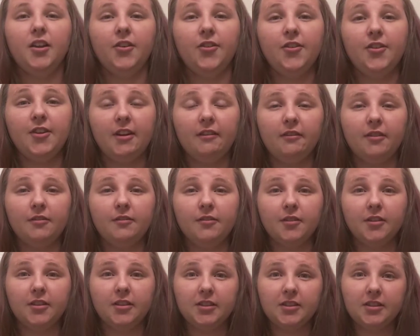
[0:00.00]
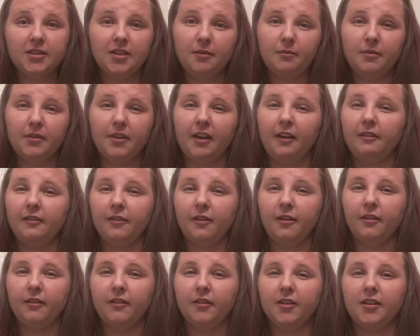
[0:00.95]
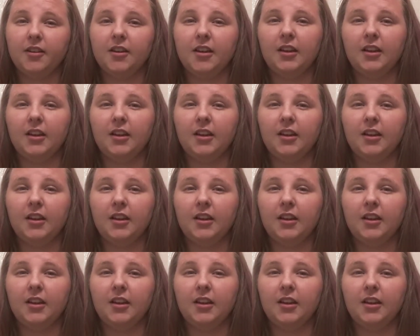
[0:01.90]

never really slept that long.